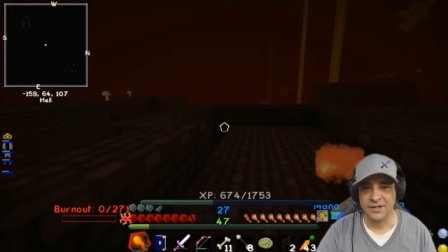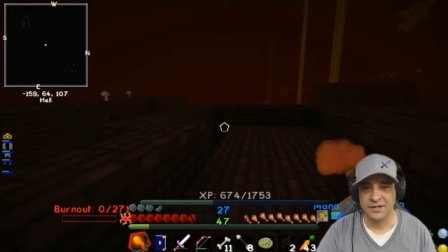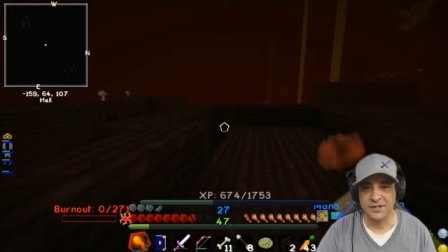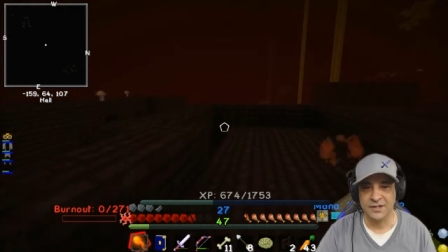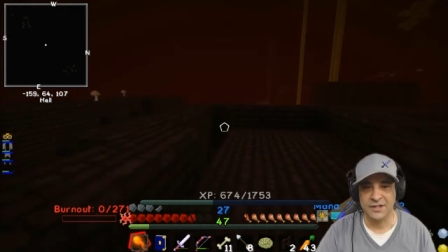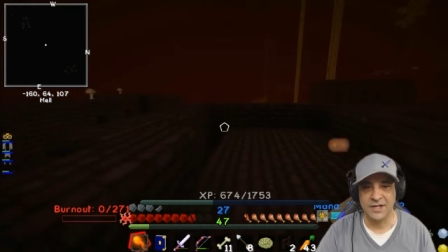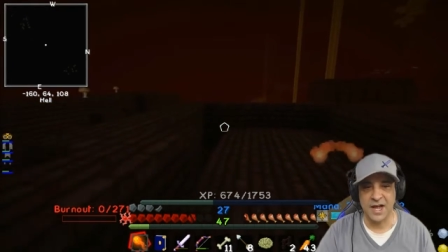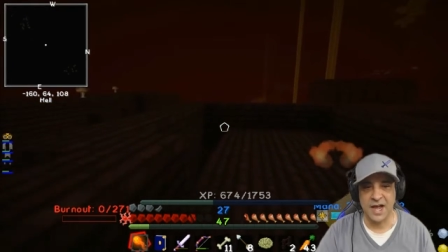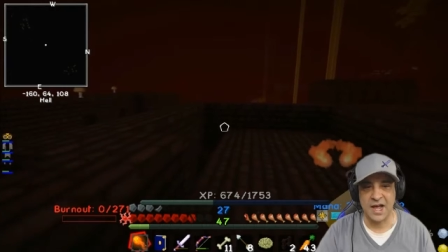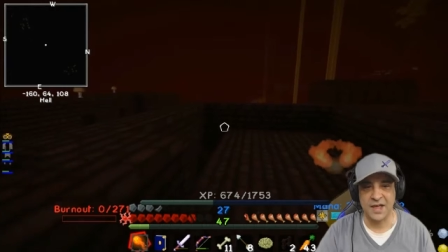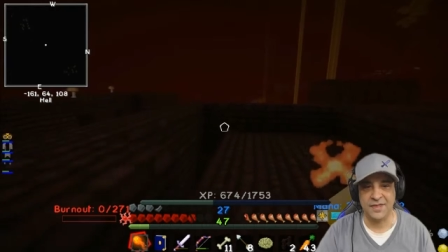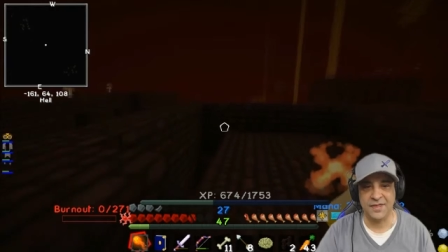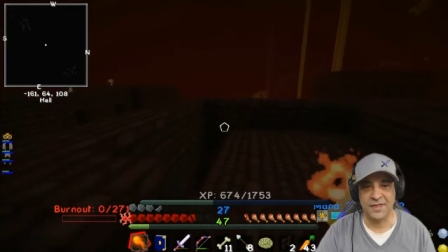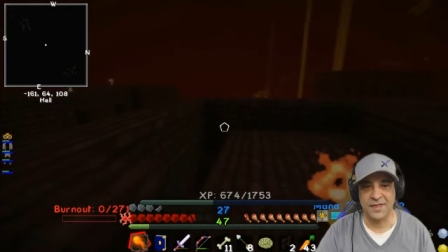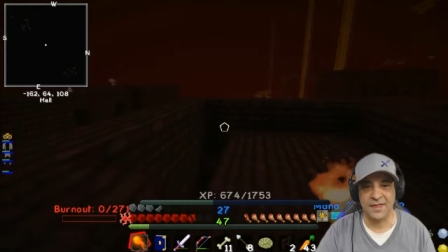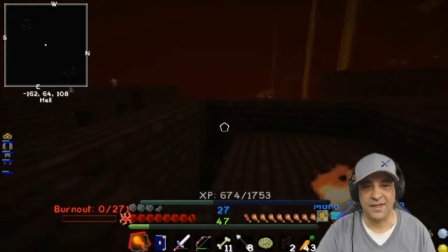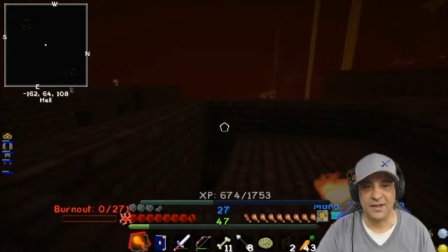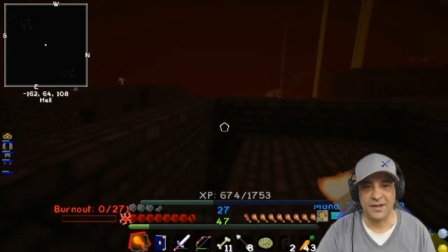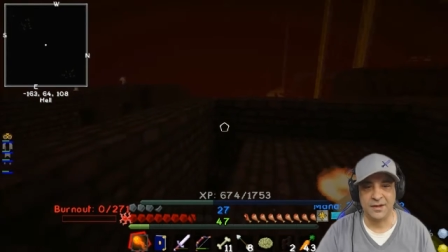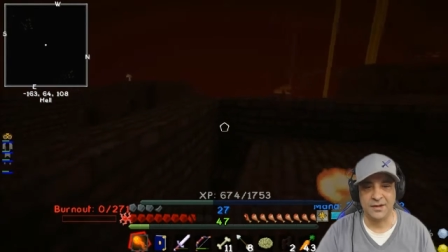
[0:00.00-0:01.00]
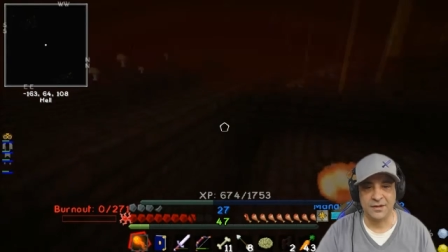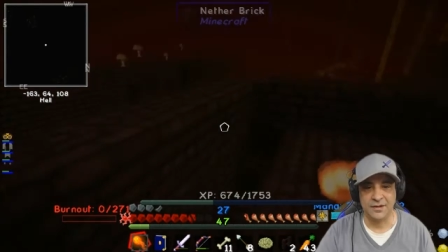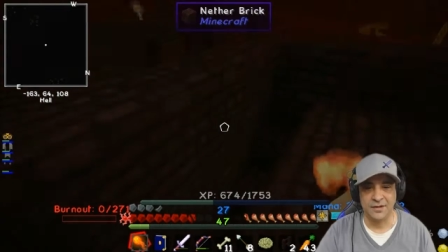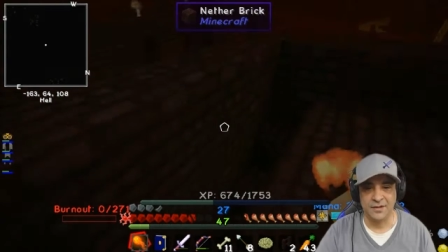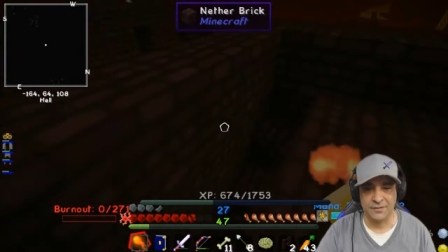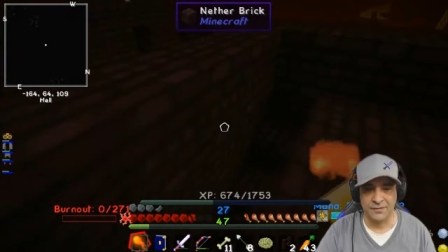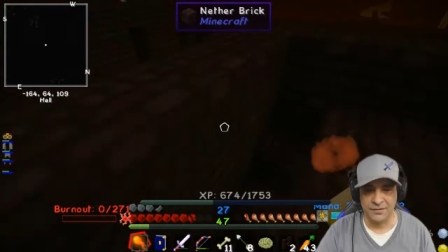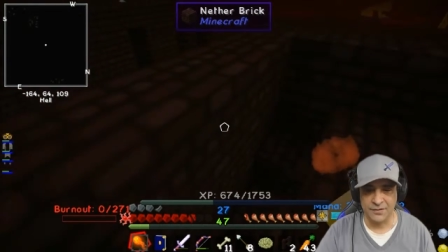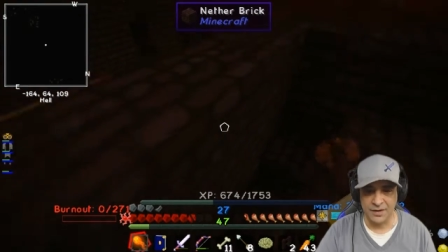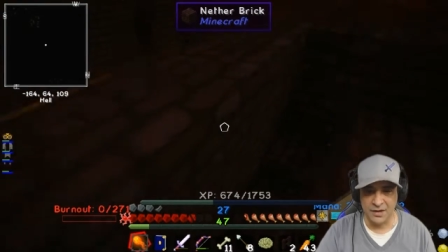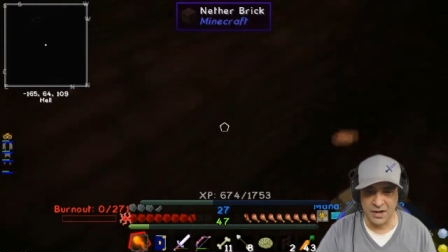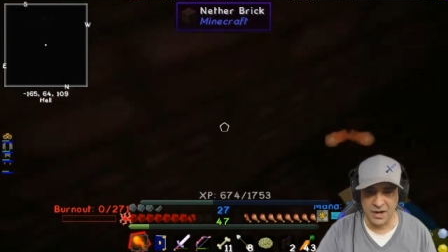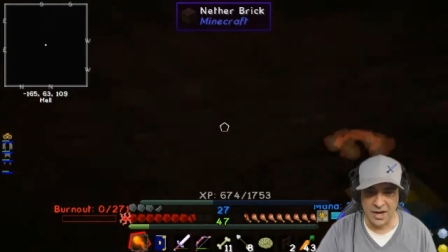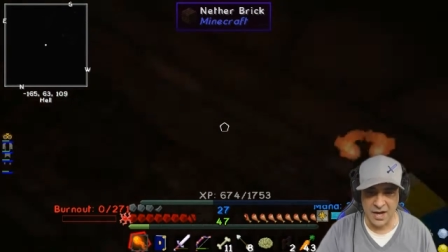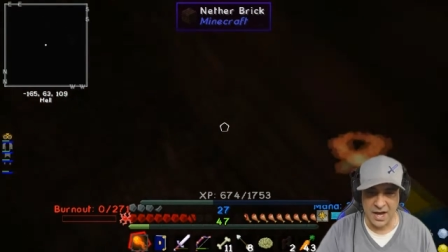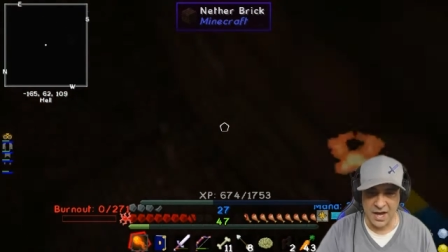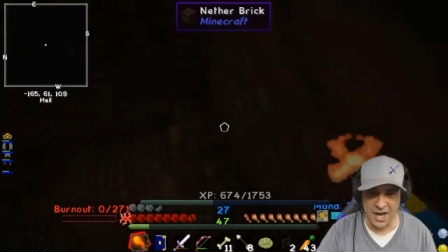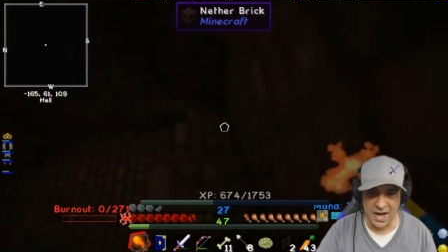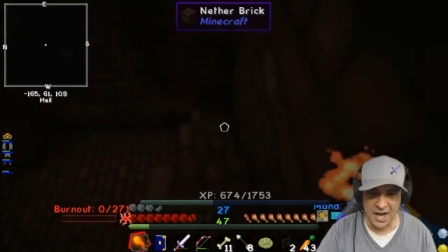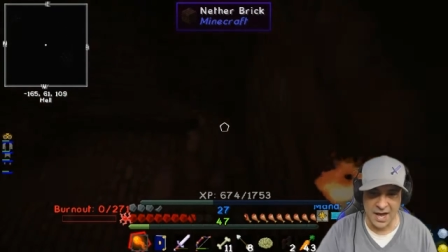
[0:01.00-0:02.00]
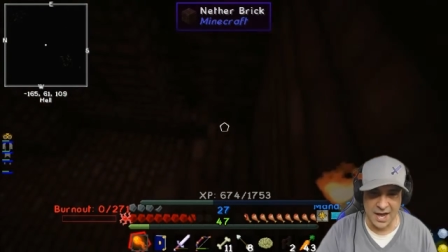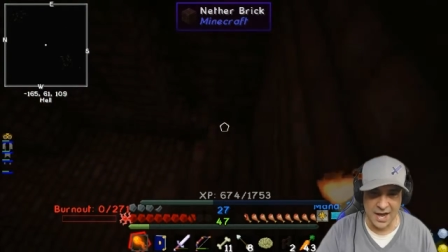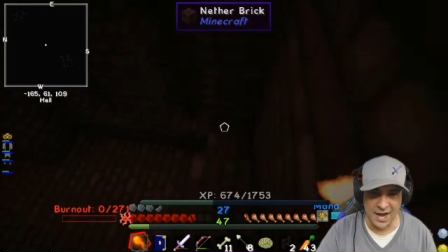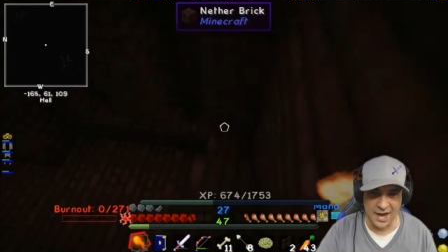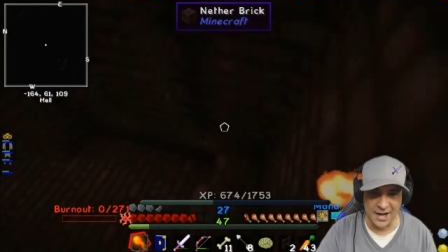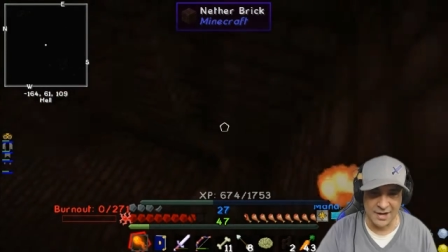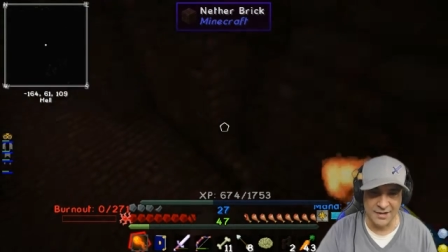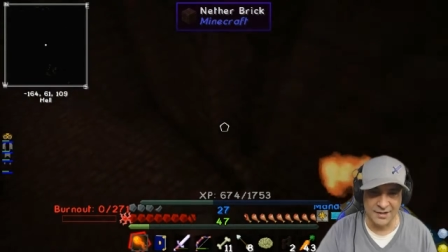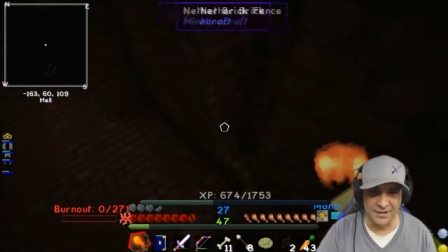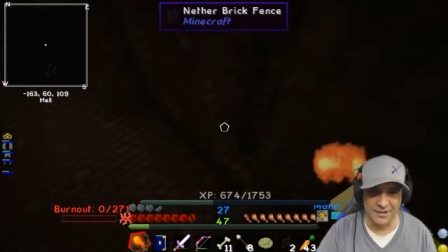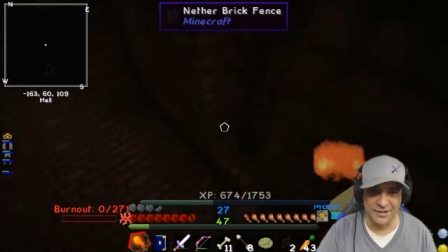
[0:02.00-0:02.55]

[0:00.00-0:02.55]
To death! Ah!